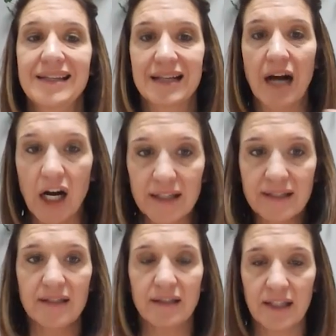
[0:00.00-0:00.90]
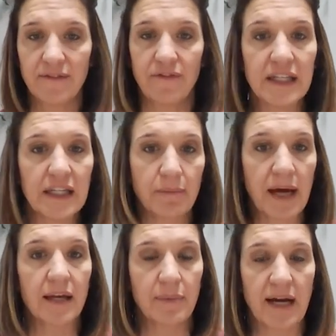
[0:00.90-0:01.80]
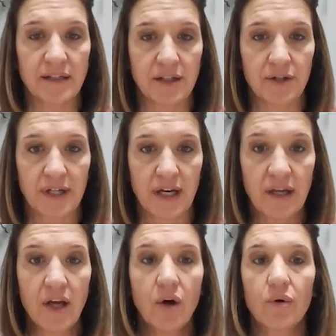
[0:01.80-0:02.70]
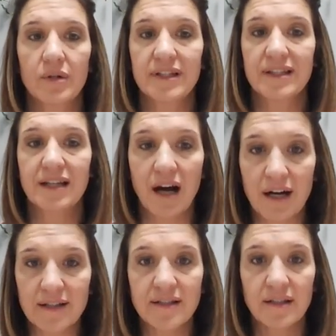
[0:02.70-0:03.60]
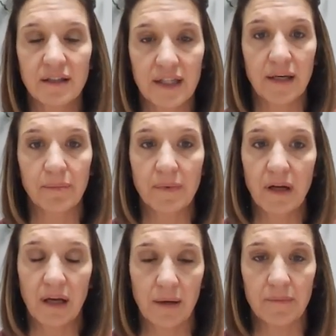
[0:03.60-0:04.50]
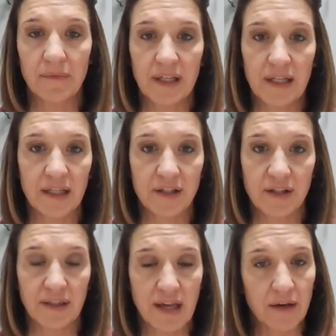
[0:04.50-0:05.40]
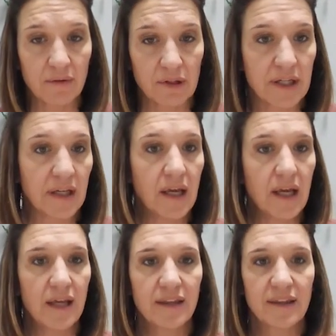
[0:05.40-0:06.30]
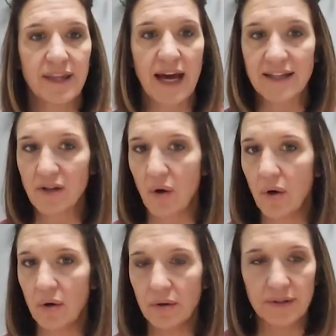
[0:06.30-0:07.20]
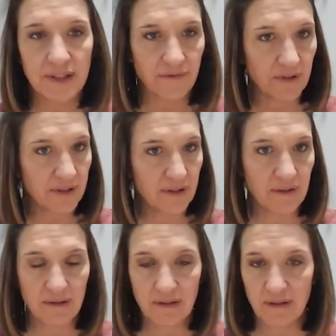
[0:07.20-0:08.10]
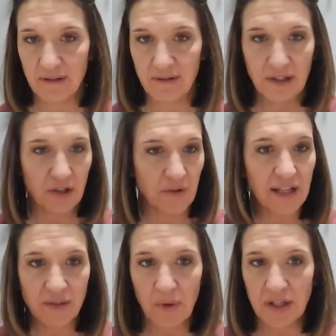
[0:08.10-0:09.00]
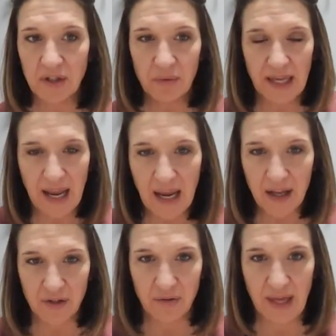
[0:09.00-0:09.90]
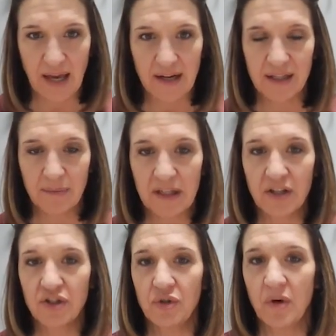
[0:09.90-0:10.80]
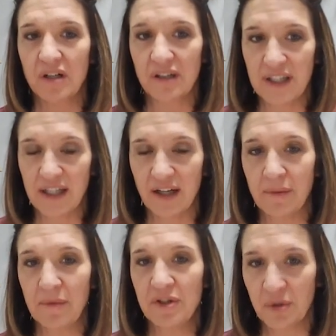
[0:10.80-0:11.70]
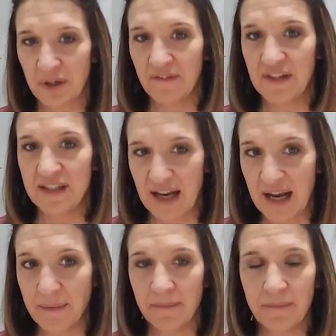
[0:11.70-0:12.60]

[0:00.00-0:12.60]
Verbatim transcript: is constantly feeding bad bacteria or it's constantly um, getting into the thyroid. That's a whole different, you know, that's why you can do that is because you are clean on the majority of the time.